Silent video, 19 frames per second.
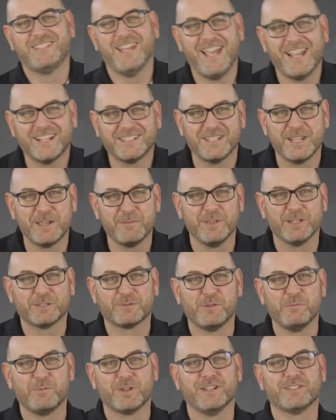to tag team this
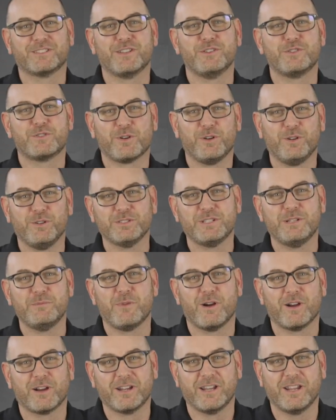one because controls and
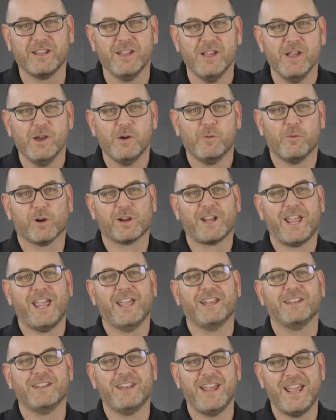marketing work
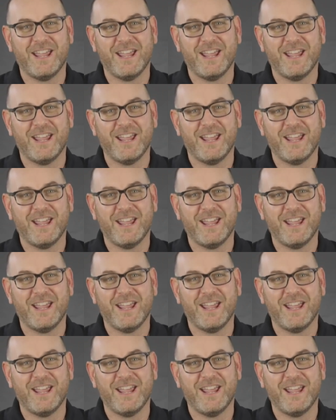hand in